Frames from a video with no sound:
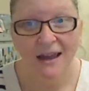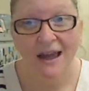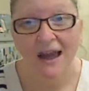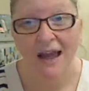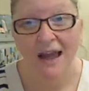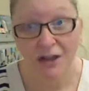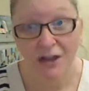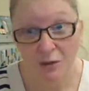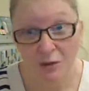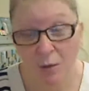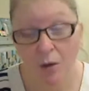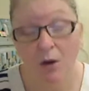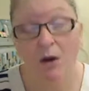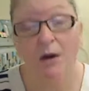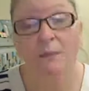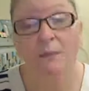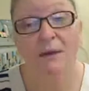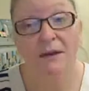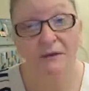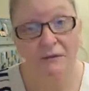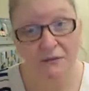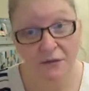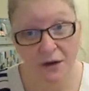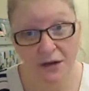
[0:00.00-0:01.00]
And you are,
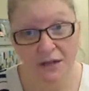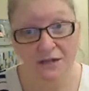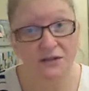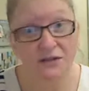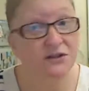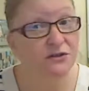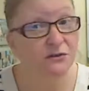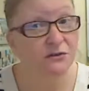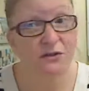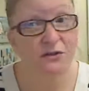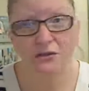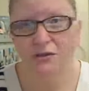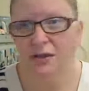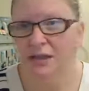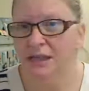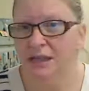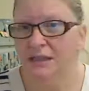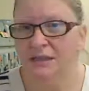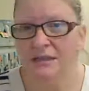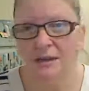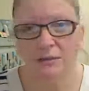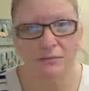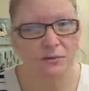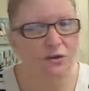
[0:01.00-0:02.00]
my friends. You're learning
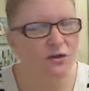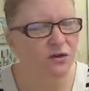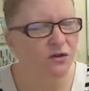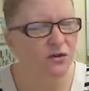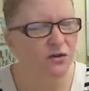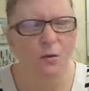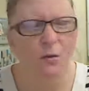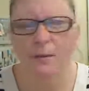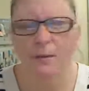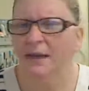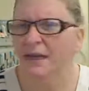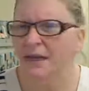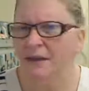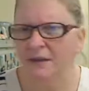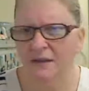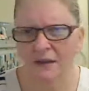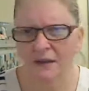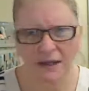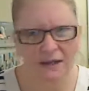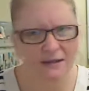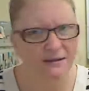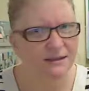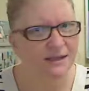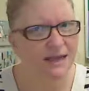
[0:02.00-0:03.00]
so many
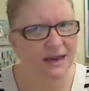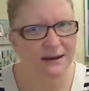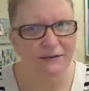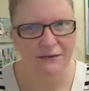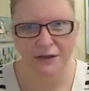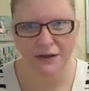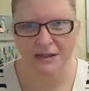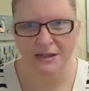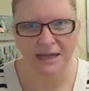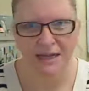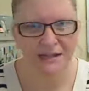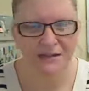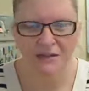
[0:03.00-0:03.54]
things every day,